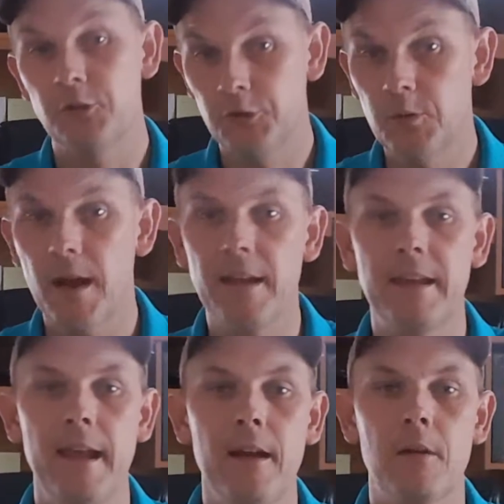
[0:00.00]
Do I
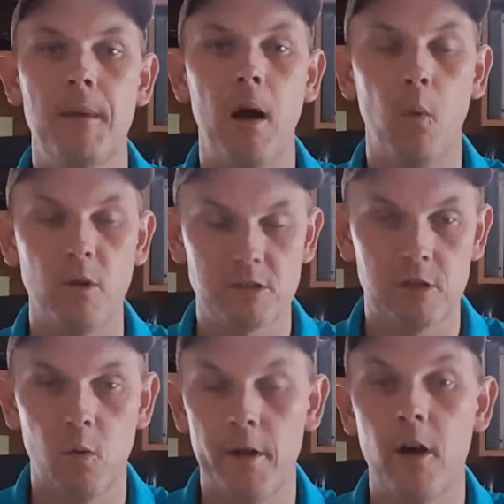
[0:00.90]
care about what's
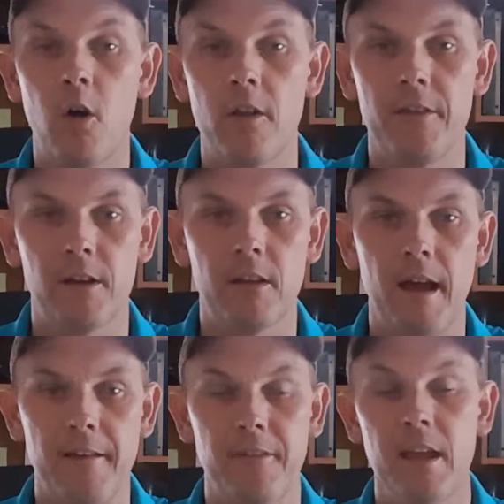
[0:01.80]
going on in their
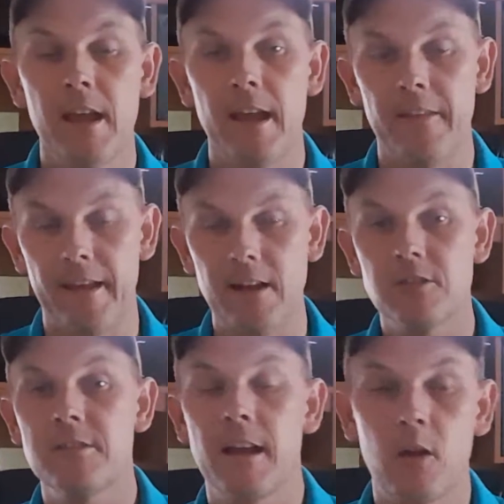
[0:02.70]
life? And the
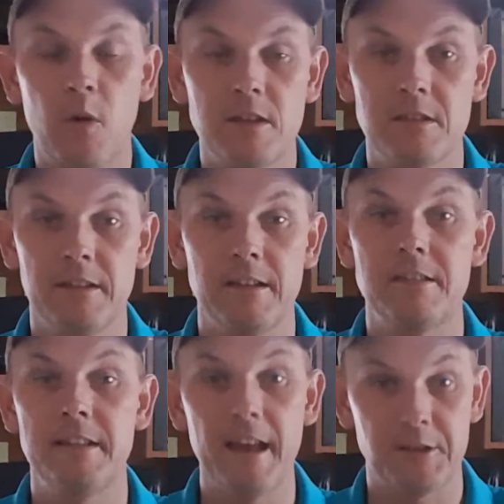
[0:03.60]
answer to that question
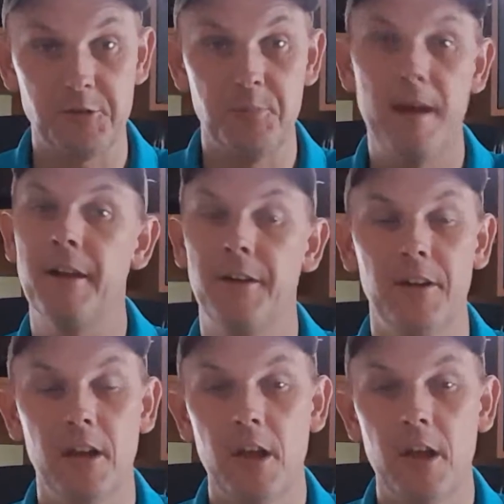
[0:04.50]
is yes, you better.